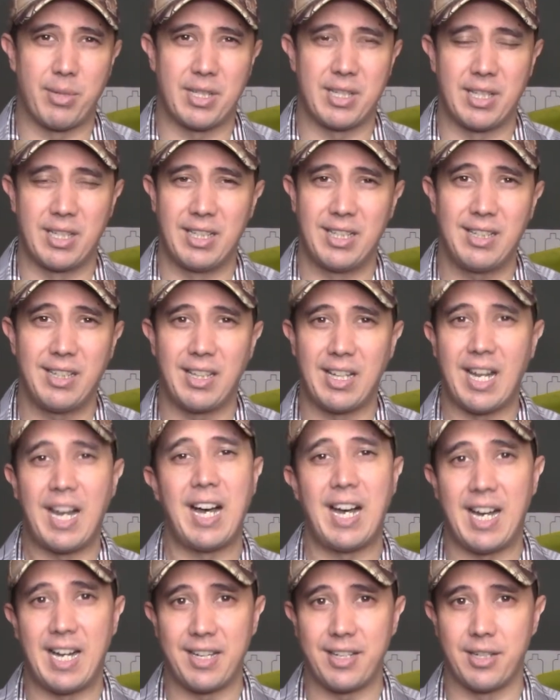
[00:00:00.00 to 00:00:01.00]
is a little
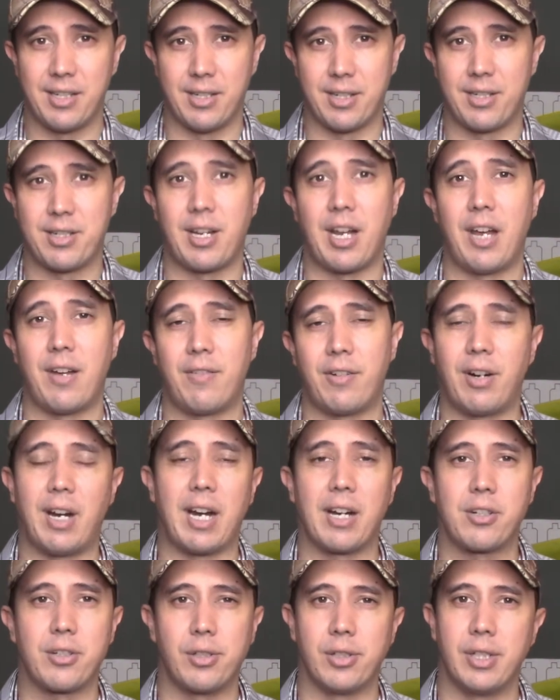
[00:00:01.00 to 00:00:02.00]
hard to decipher
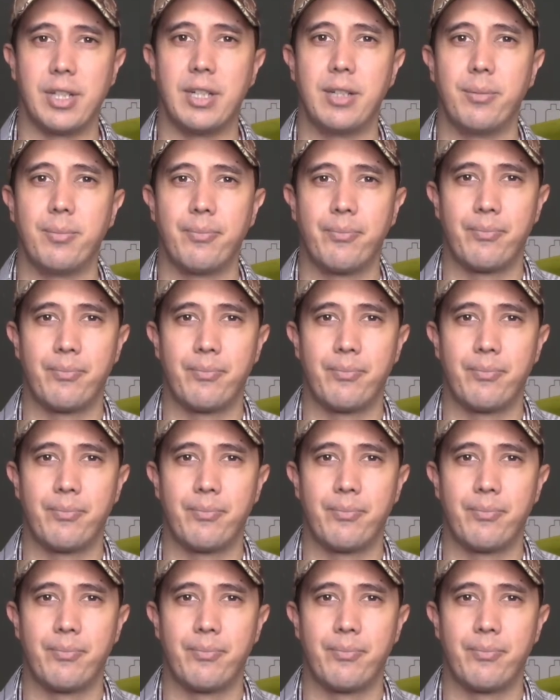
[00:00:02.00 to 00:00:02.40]
actually.